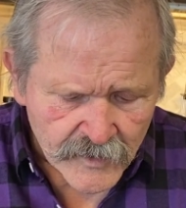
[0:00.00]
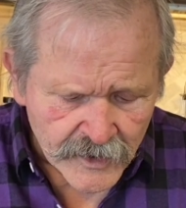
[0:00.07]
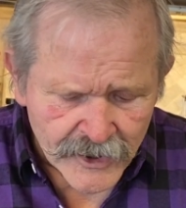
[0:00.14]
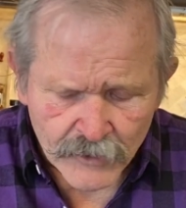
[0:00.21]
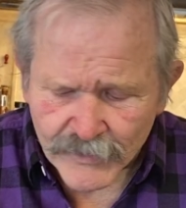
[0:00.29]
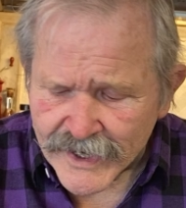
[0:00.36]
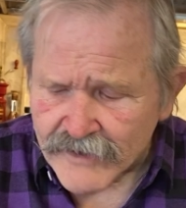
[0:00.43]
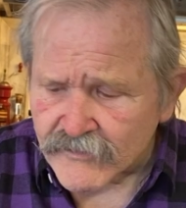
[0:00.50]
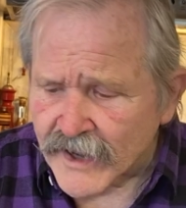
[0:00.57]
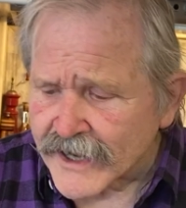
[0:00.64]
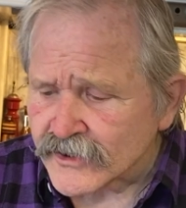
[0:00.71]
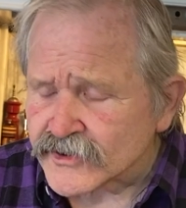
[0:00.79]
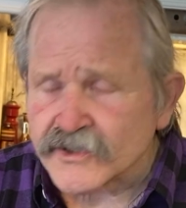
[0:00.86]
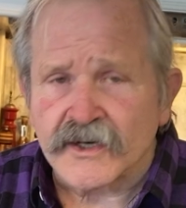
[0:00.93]
You know, we have a
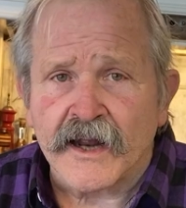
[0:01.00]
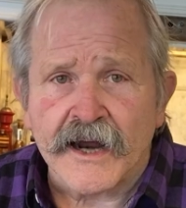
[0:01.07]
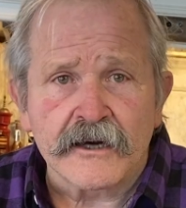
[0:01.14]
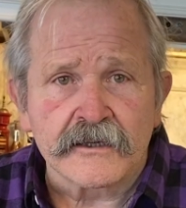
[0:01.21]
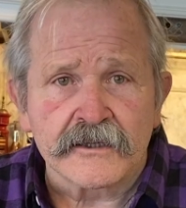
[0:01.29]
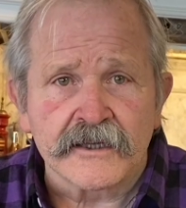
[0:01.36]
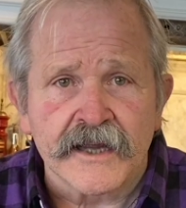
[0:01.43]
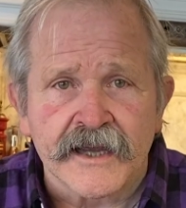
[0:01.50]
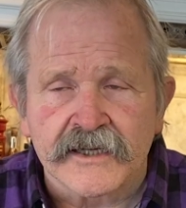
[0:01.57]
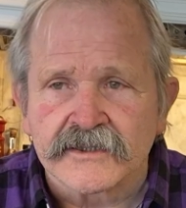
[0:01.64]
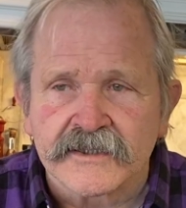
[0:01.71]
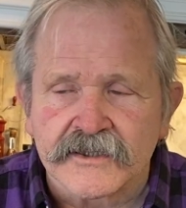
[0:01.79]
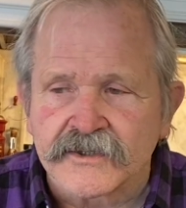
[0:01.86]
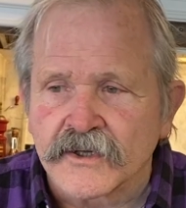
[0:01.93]
house in Ireland
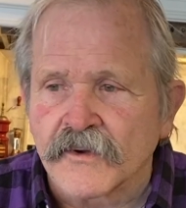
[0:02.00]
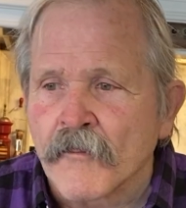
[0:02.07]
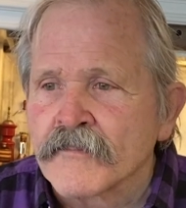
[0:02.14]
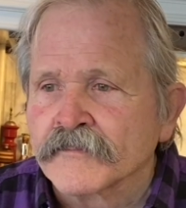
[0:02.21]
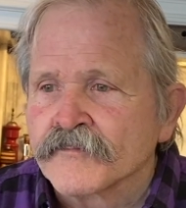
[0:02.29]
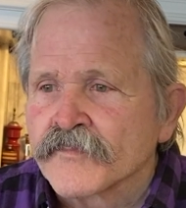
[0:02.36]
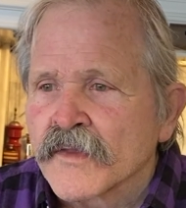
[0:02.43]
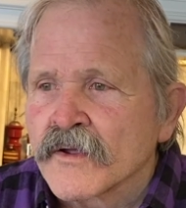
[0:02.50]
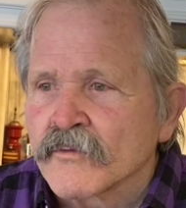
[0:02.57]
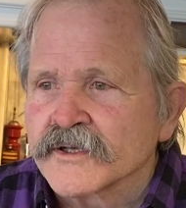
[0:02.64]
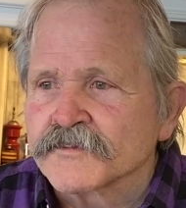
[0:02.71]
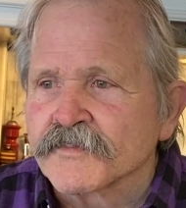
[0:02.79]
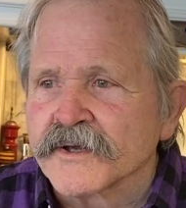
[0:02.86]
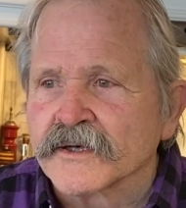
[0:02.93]
actually, so
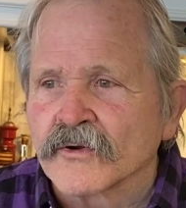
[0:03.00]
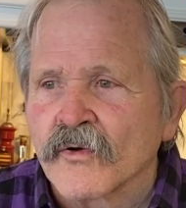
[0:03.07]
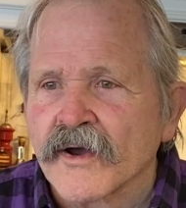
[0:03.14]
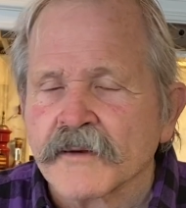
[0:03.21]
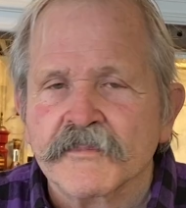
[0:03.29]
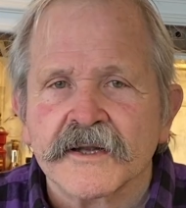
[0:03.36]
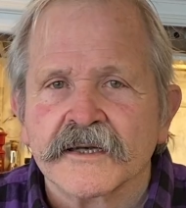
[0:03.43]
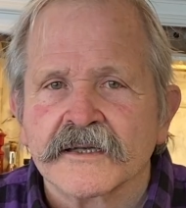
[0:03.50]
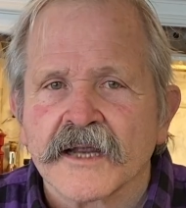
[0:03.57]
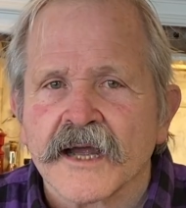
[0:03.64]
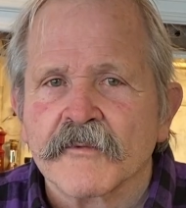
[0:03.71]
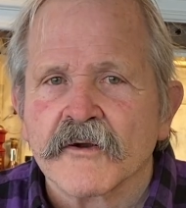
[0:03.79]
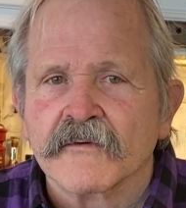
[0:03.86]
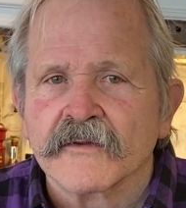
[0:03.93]
we spend quite a bit of
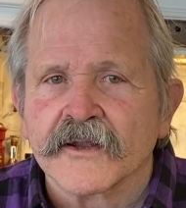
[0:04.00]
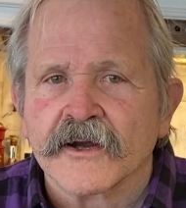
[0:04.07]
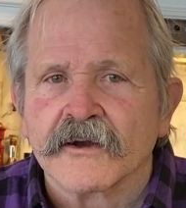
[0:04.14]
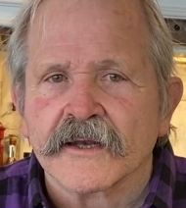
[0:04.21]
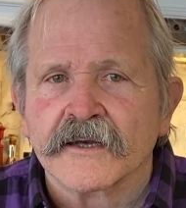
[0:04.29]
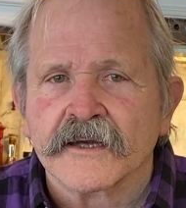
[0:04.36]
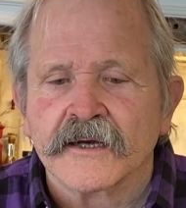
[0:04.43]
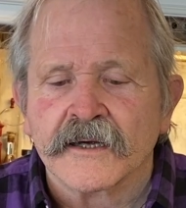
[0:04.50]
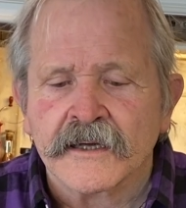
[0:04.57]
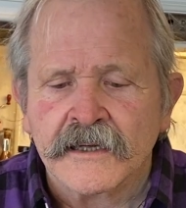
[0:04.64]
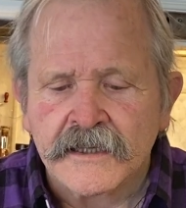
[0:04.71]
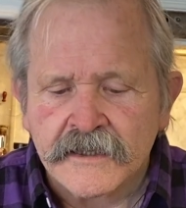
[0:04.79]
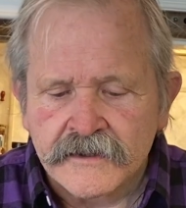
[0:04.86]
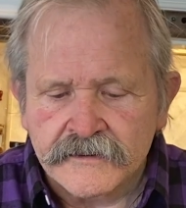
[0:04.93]
time over there
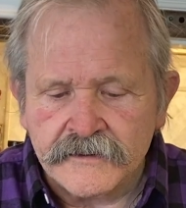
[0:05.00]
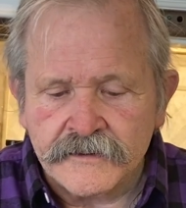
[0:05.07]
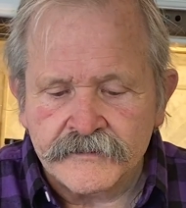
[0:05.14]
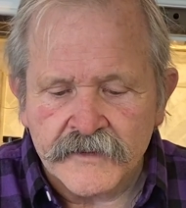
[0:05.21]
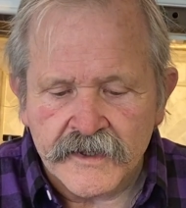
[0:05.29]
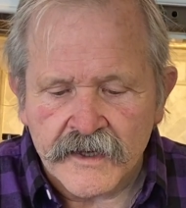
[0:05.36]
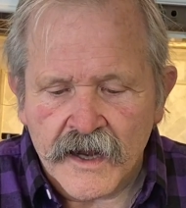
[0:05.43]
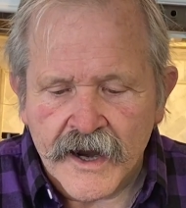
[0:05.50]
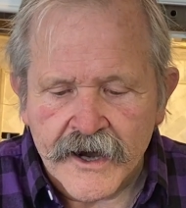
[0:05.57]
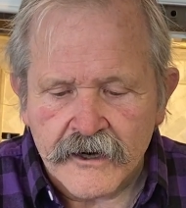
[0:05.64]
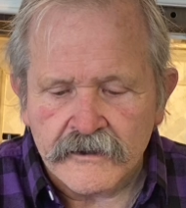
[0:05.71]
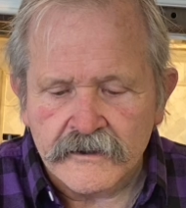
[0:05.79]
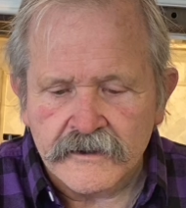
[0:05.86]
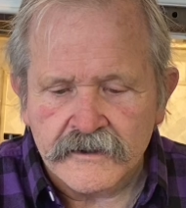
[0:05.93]
in
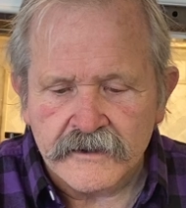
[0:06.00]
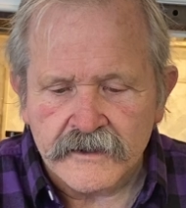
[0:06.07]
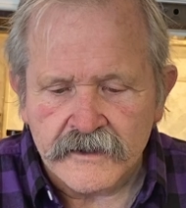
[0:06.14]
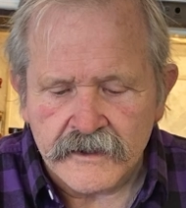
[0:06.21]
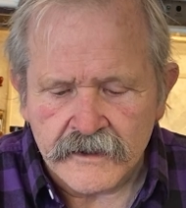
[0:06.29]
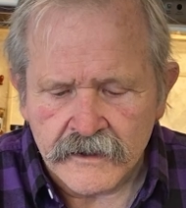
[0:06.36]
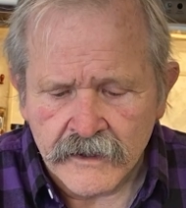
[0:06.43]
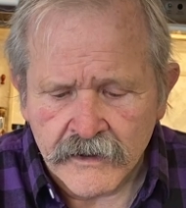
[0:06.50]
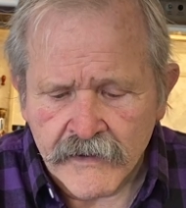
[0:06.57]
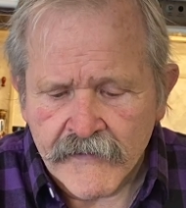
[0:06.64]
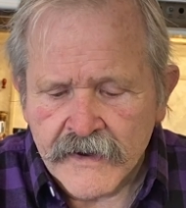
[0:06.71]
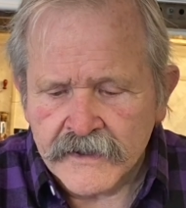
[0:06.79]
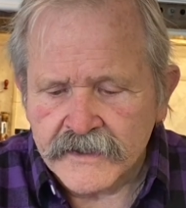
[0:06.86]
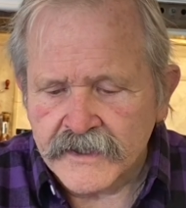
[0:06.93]
Ireland and
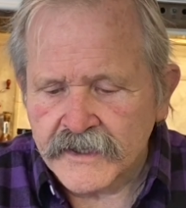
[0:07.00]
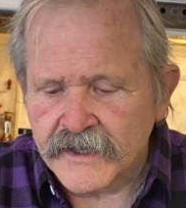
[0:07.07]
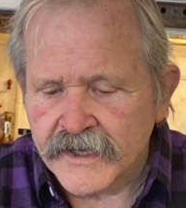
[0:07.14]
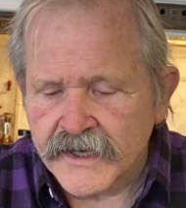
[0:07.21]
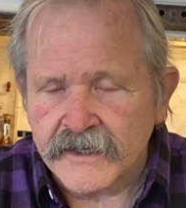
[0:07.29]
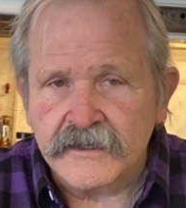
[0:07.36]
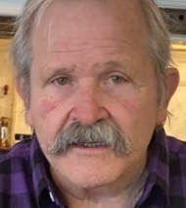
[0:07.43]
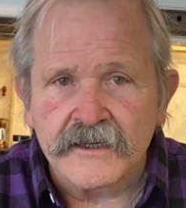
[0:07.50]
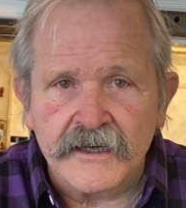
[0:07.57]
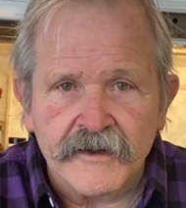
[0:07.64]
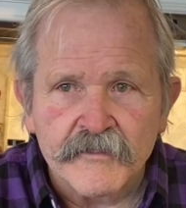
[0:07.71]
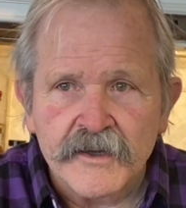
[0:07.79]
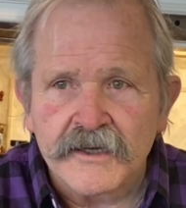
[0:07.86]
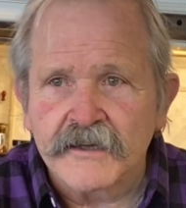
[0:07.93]
in England.
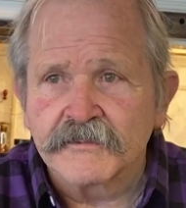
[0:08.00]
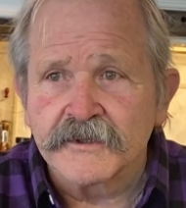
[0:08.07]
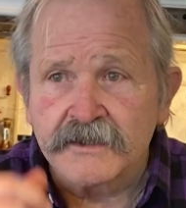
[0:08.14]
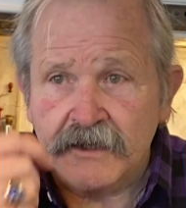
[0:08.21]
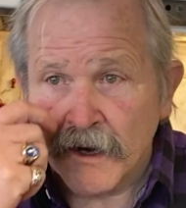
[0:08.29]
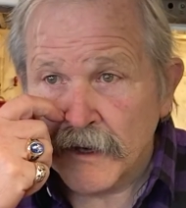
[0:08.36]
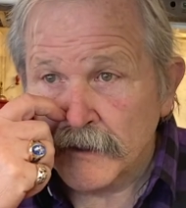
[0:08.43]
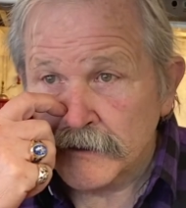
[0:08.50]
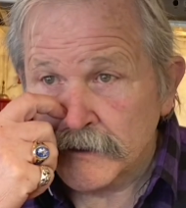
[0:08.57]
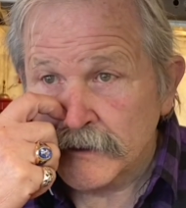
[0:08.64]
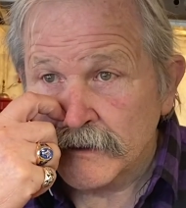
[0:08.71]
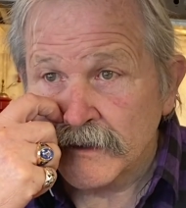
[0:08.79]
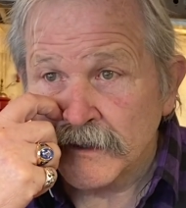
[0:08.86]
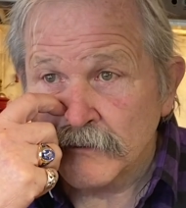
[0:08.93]
I've been up to
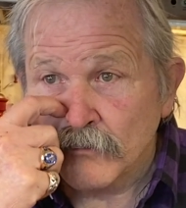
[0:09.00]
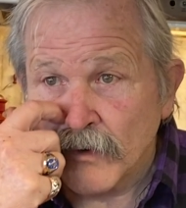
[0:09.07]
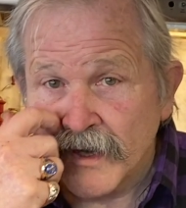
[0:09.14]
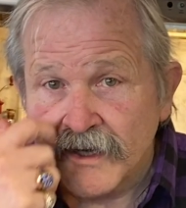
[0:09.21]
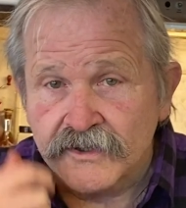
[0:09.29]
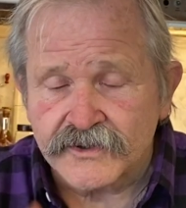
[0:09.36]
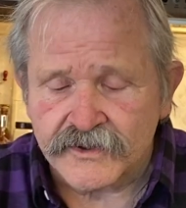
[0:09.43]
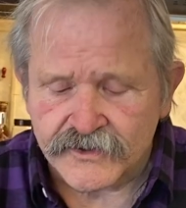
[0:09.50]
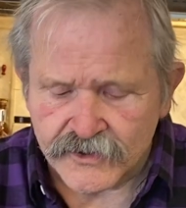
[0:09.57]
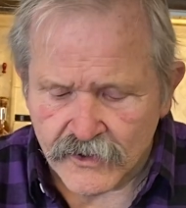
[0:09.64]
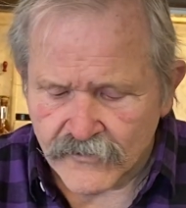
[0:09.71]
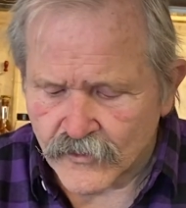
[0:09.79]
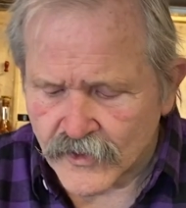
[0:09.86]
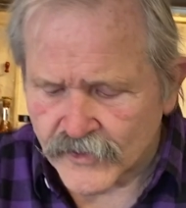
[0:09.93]
Scotland and in Wales and
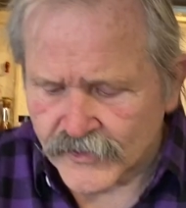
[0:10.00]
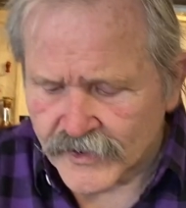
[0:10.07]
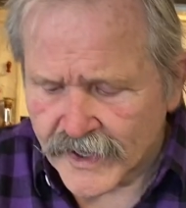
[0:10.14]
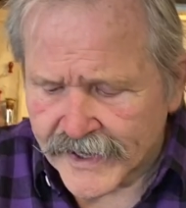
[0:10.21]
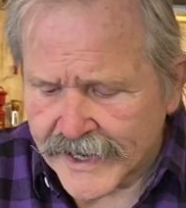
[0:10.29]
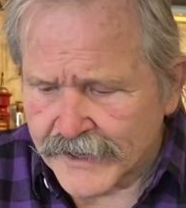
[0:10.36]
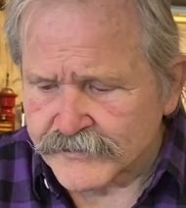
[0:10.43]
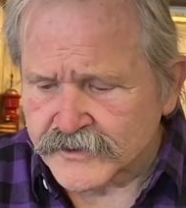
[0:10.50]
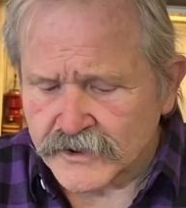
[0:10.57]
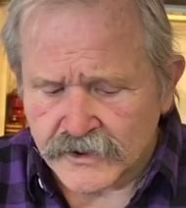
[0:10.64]
so forth, and I